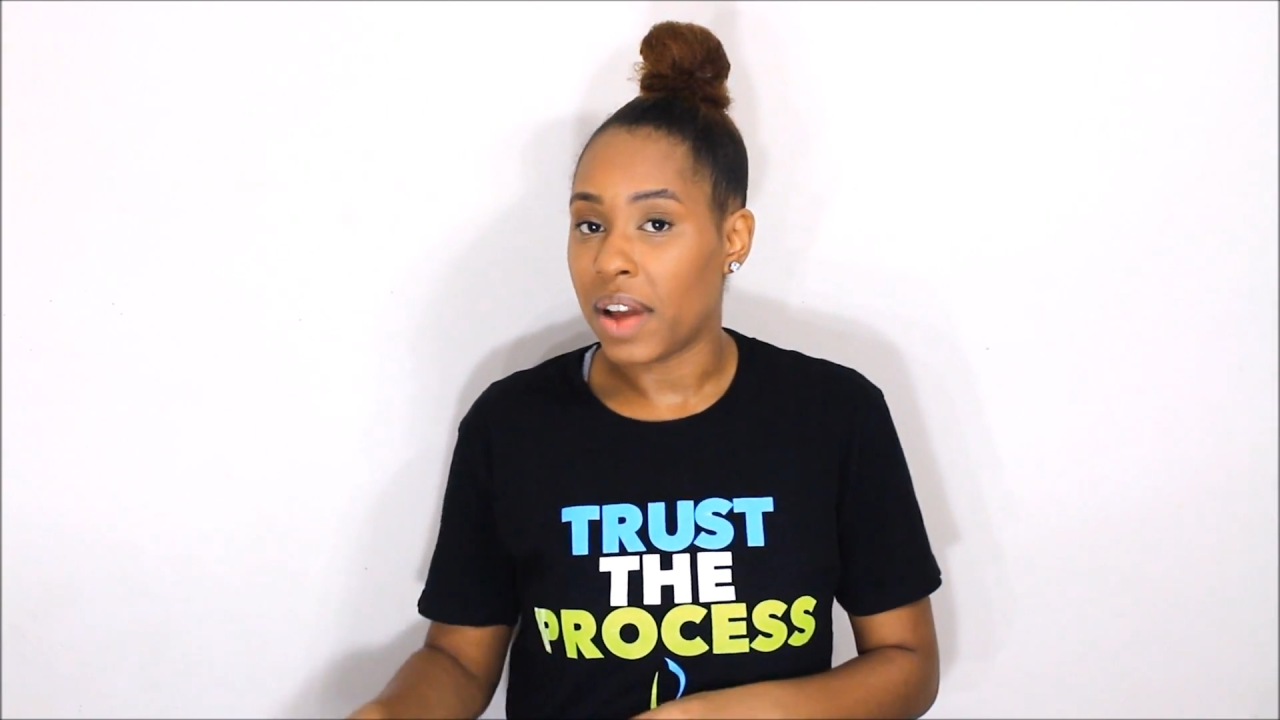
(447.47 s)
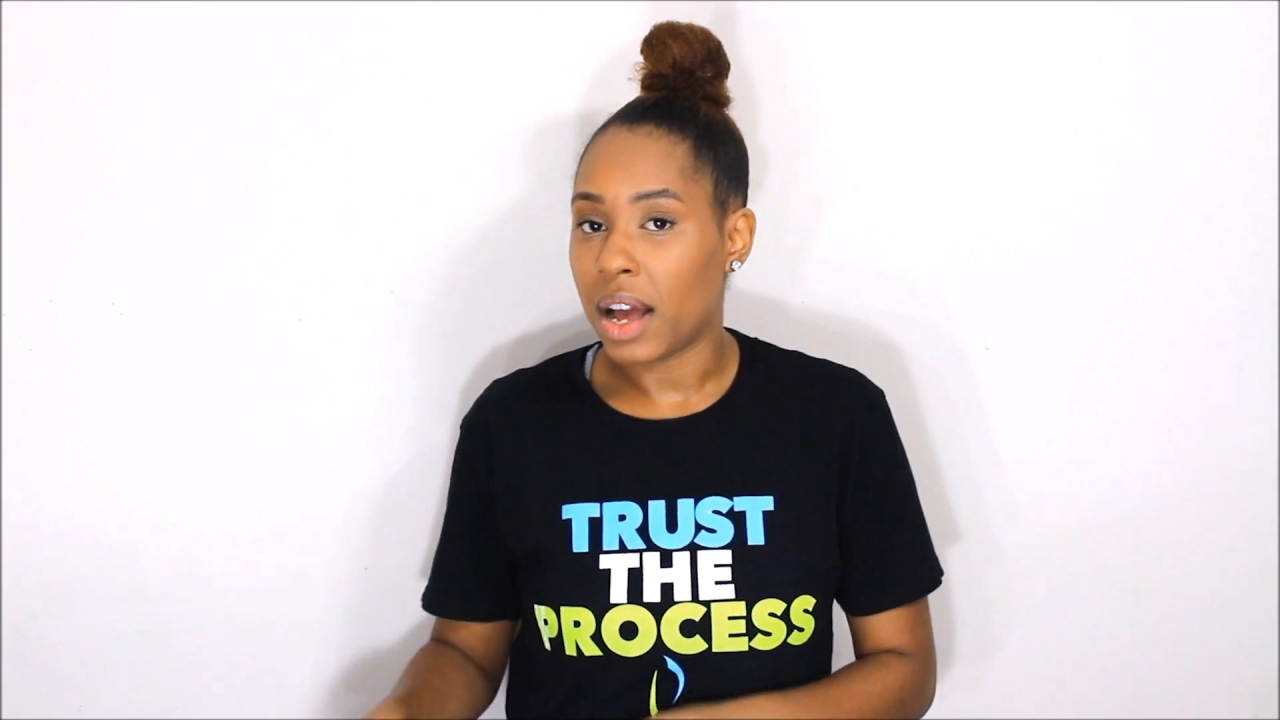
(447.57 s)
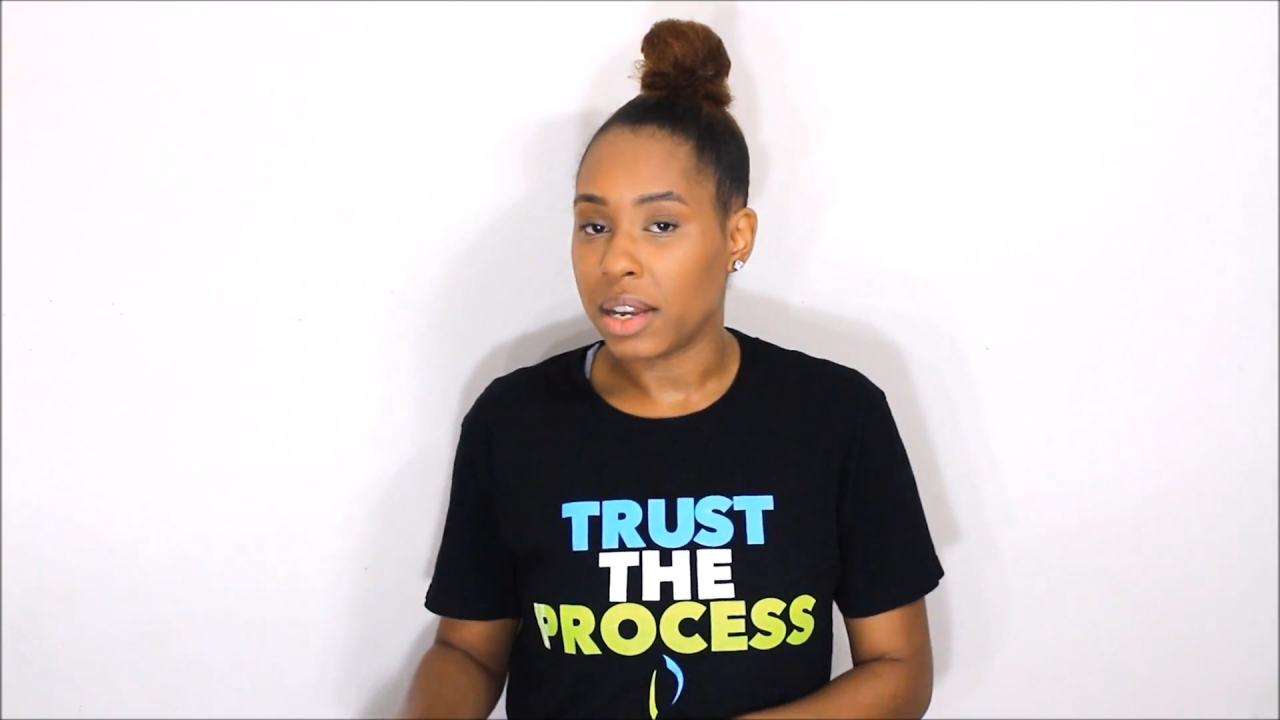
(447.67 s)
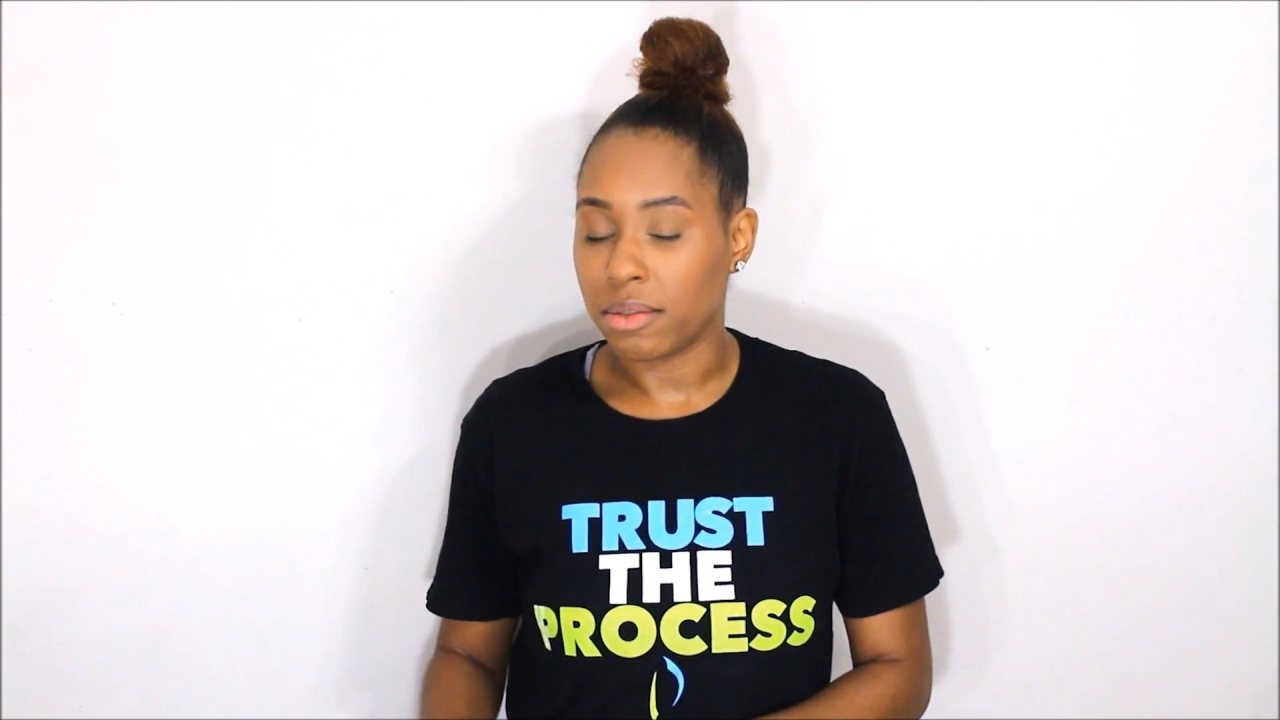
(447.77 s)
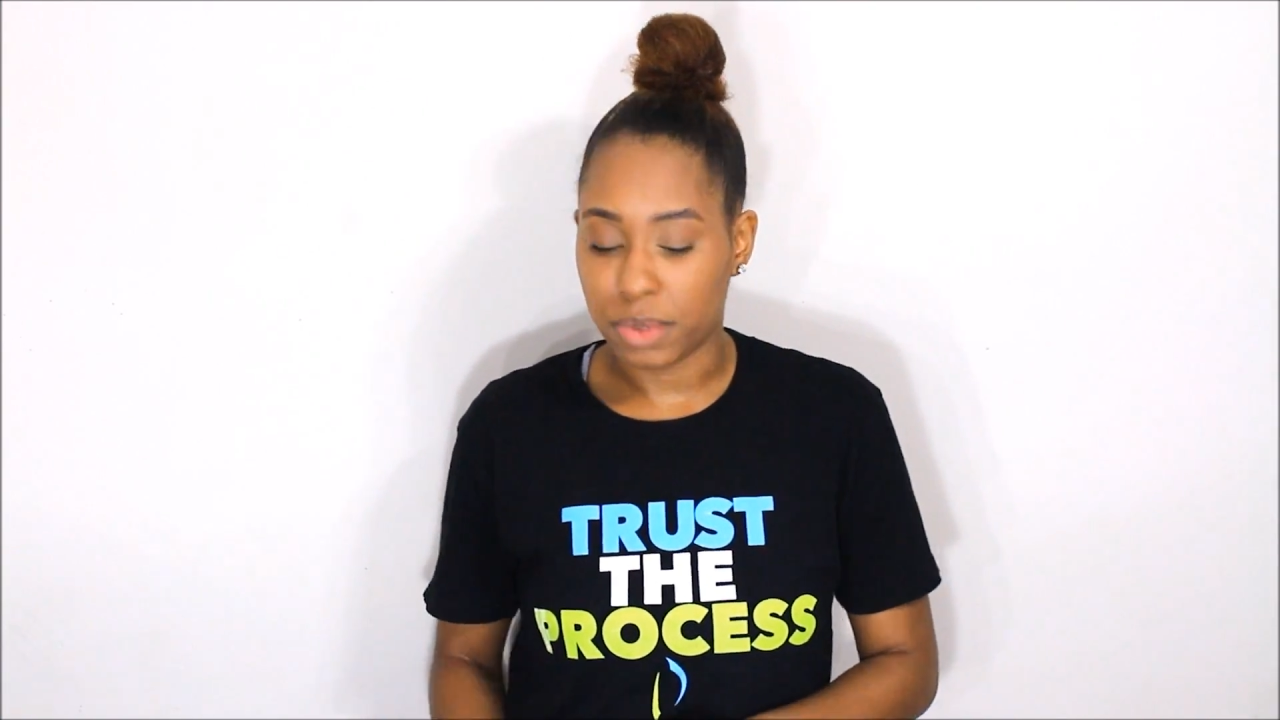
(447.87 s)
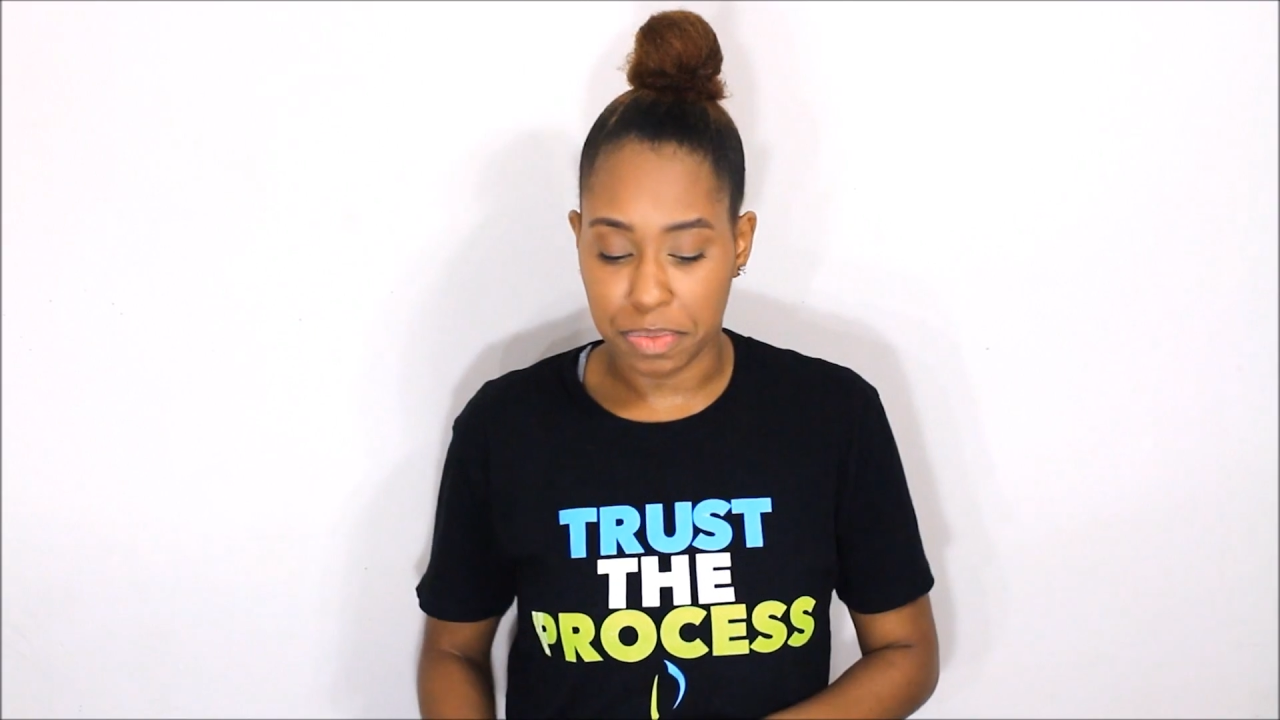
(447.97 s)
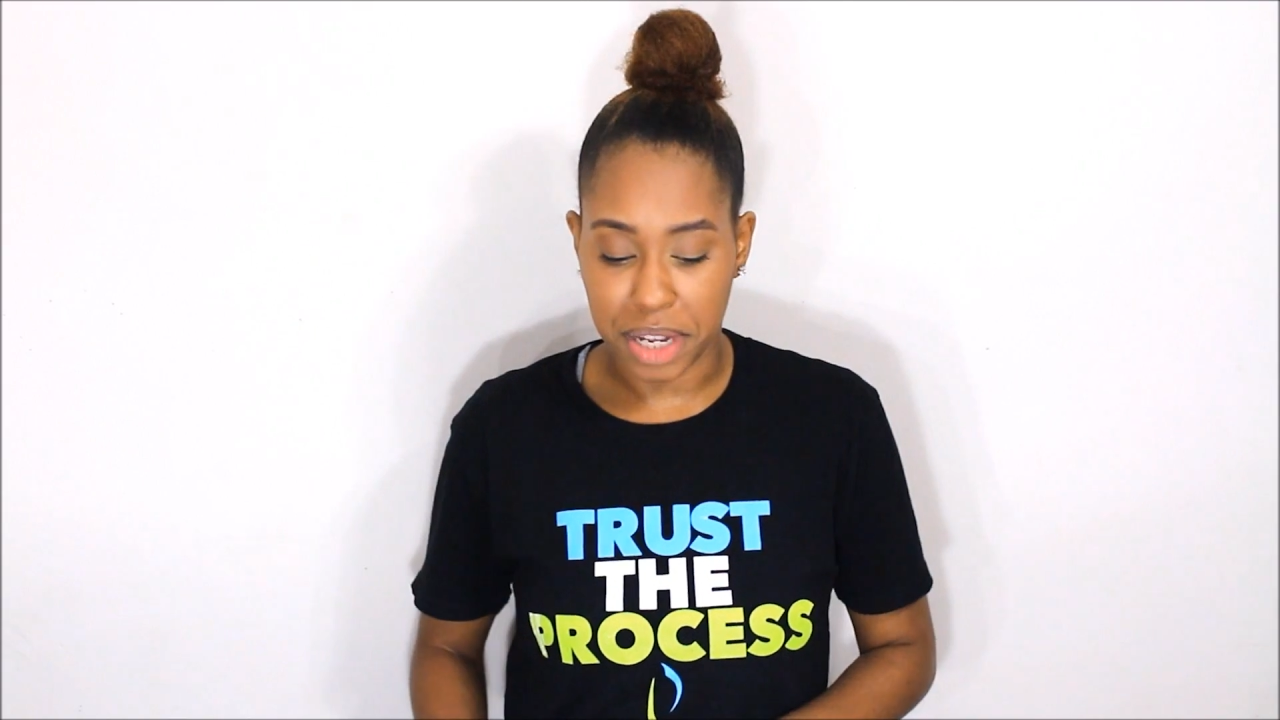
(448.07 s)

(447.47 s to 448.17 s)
volumes.